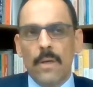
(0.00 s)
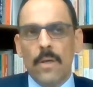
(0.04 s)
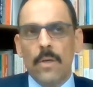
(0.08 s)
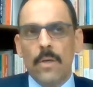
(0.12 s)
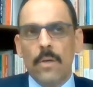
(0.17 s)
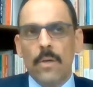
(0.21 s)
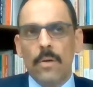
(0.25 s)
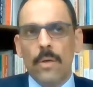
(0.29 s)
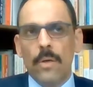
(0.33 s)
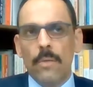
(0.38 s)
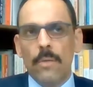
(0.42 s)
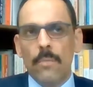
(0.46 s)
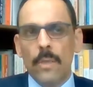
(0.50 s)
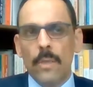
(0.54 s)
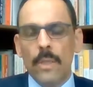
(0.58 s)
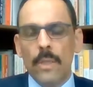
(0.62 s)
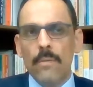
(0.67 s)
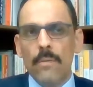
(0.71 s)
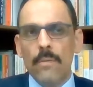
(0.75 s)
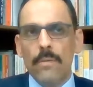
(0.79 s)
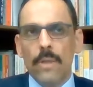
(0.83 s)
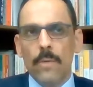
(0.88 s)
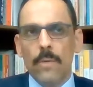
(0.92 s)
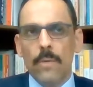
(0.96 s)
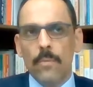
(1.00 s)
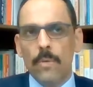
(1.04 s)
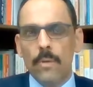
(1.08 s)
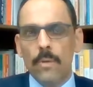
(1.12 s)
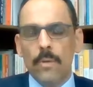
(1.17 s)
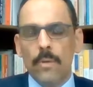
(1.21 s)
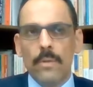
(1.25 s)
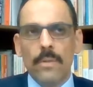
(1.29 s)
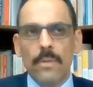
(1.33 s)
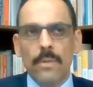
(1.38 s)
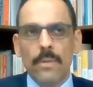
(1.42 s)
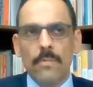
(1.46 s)
You know, we live in a
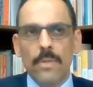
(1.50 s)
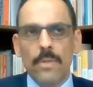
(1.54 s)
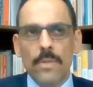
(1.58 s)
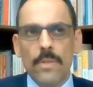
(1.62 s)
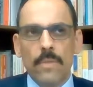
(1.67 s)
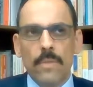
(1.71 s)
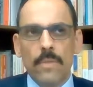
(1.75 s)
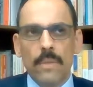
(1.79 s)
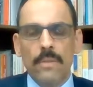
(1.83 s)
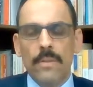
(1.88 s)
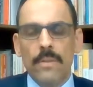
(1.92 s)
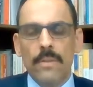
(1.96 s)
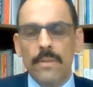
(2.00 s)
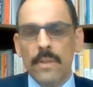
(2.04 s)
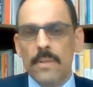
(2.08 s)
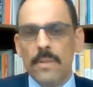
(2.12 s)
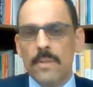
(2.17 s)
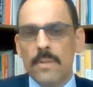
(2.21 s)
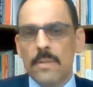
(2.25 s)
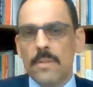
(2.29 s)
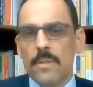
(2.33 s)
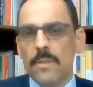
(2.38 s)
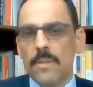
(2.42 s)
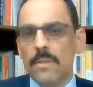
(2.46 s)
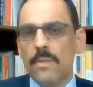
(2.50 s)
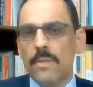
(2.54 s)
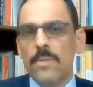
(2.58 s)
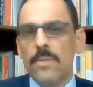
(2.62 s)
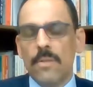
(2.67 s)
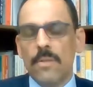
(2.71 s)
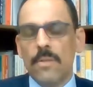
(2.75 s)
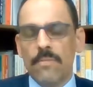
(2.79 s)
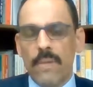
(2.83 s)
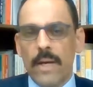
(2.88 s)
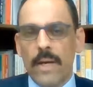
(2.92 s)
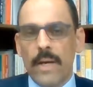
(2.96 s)
world in which when there is a
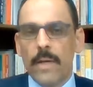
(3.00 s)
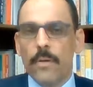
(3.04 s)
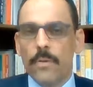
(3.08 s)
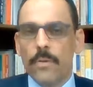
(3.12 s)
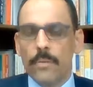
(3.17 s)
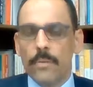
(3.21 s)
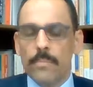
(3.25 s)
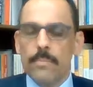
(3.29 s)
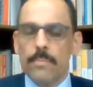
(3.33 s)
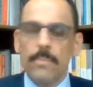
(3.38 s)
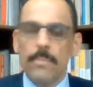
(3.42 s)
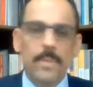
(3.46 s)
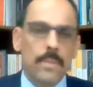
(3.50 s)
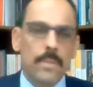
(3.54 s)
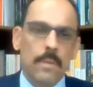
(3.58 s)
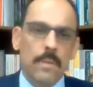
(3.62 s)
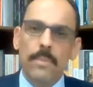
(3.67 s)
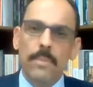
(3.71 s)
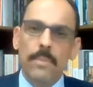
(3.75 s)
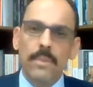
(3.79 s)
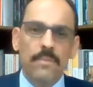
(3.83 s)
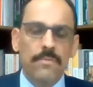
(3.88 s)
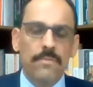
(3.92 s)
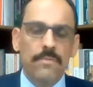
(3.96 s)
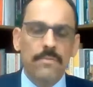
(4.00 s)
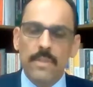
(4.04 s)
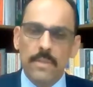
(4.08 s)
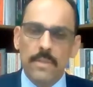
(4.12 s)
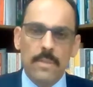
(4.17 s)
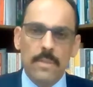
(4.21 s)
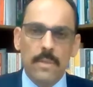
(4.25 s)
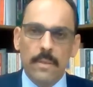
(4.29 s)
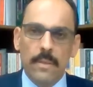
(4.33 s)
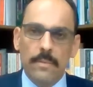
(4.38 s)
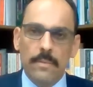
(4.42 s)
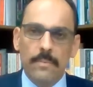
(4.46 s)
strategic vacuum, somebody
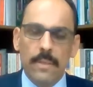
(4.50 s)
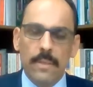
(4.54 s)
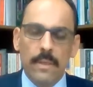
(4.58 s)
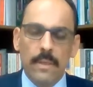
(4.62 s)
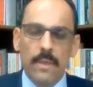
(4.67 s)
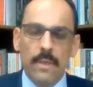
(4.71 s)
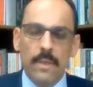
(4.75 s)
fills in.